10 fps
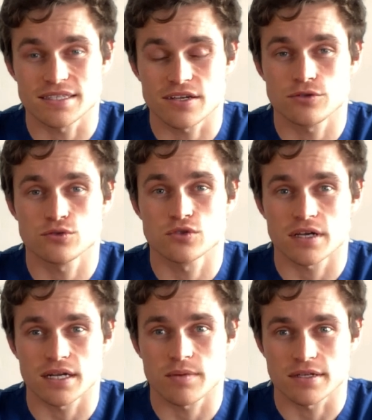total
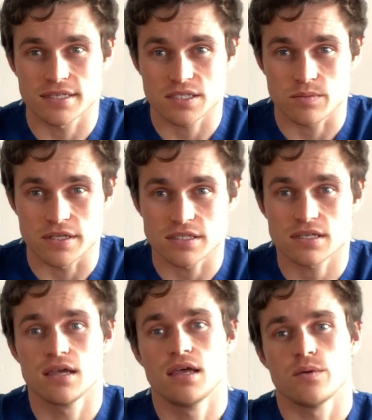study participants,
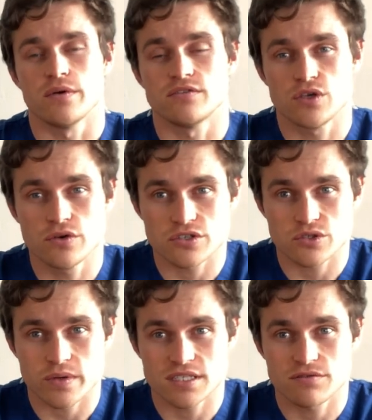with
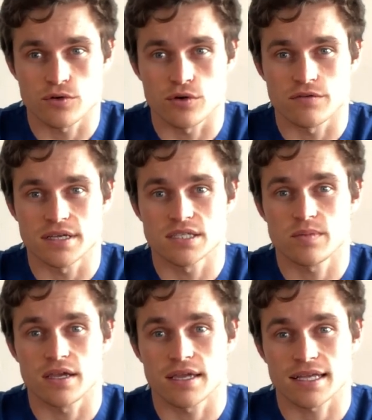224 of these
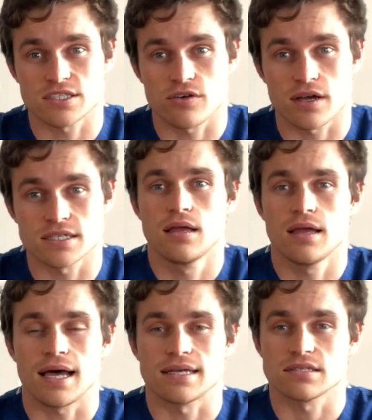being categorised
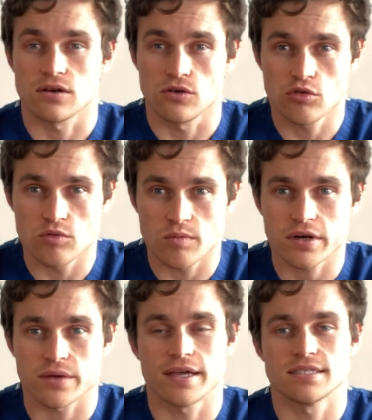as normal
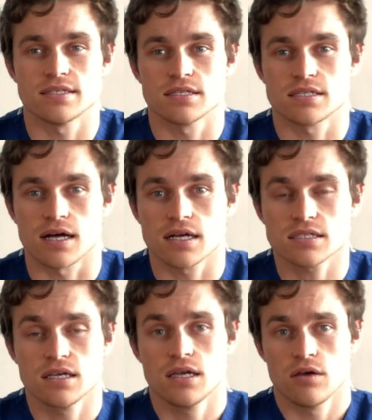body weight at the start,
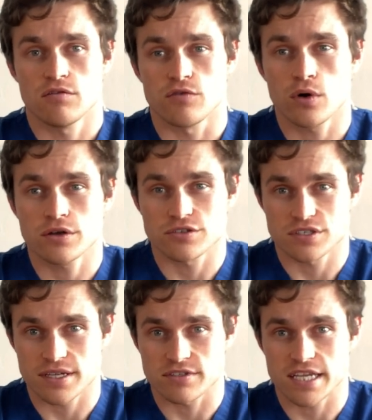
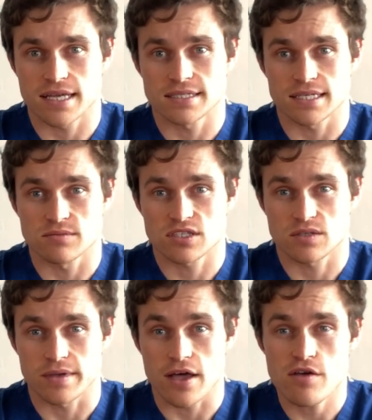478 deemed to
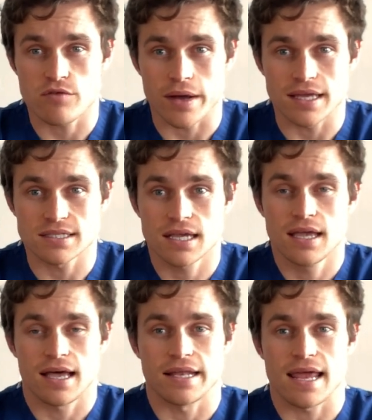be overweight,
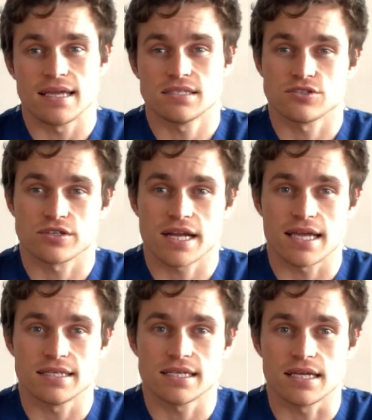and
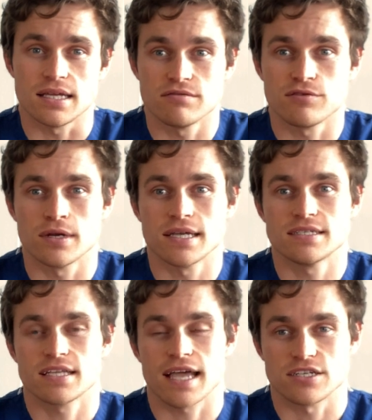818 falling
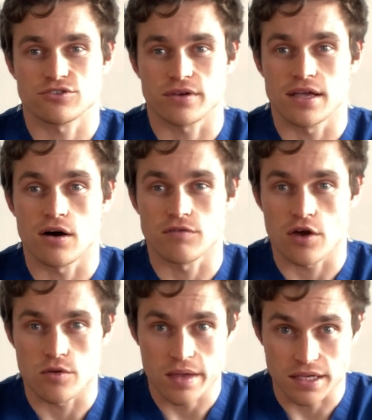into the category of
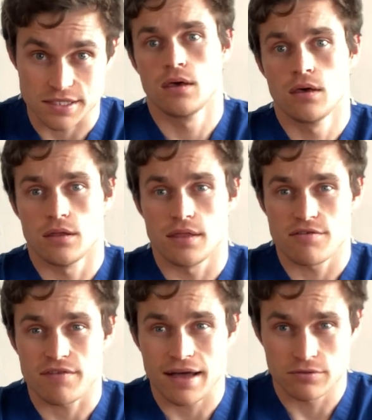obese. They
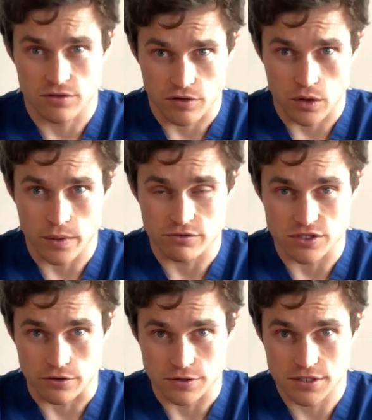found the following
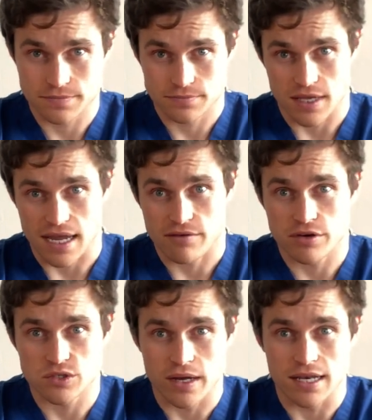results.
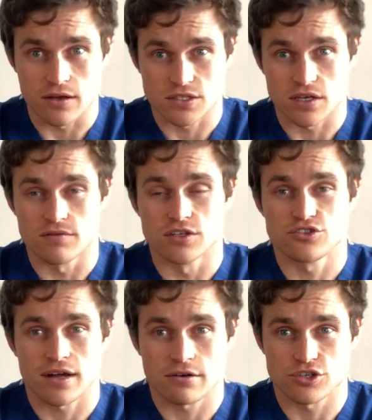Average weight loss over the
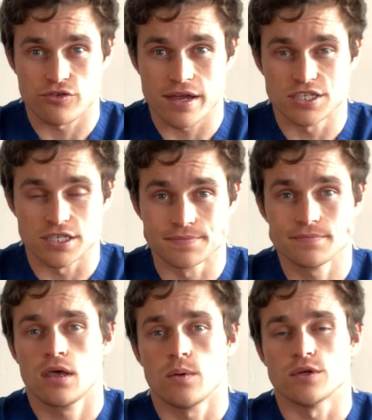trial duration,
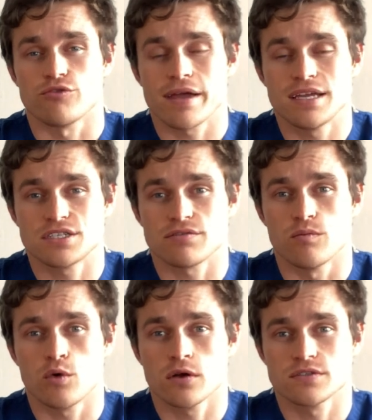which ranged from
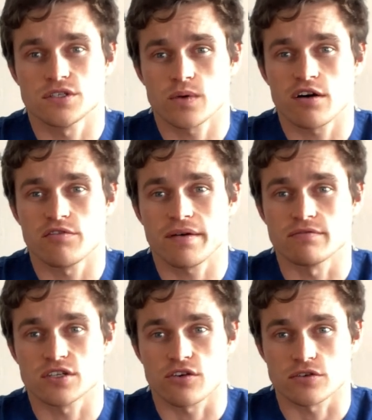1 to 12
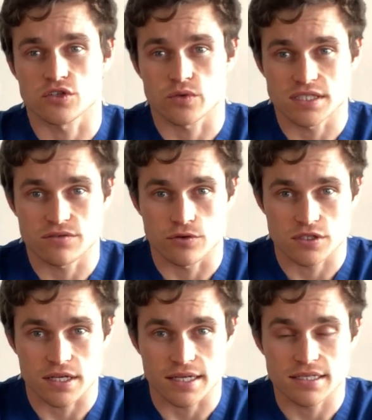months across the 24
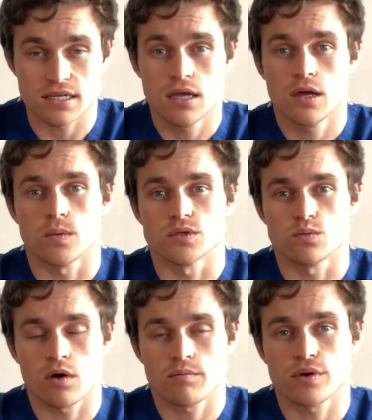studies, was
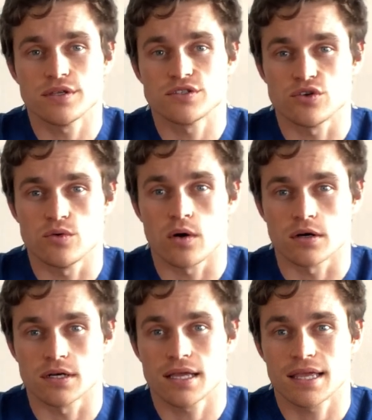
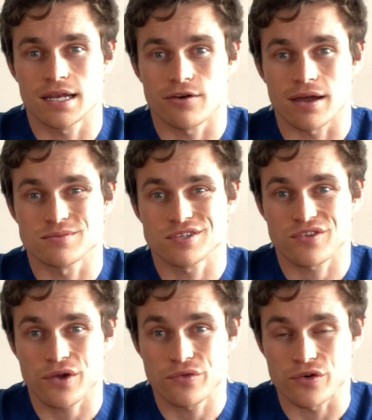1.21 kilograms
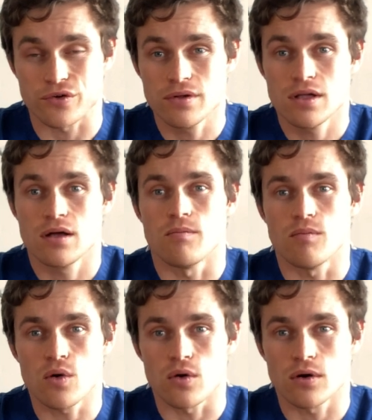total
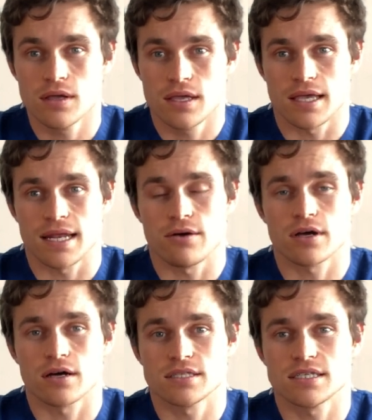more in
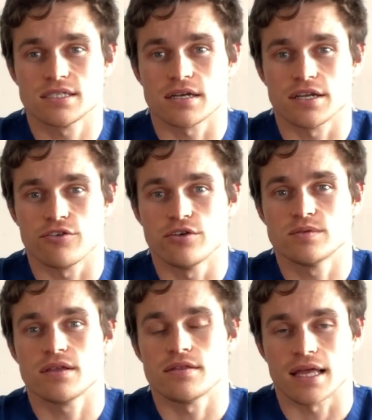L-carnitine study groups
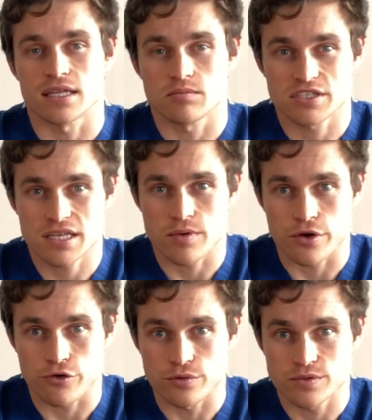than the placebo
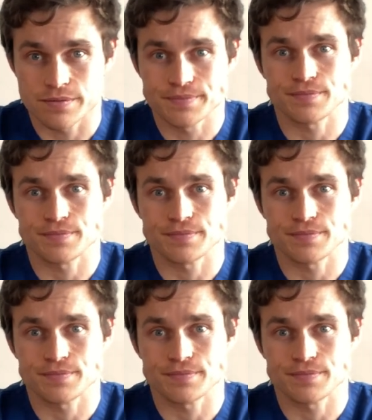groups.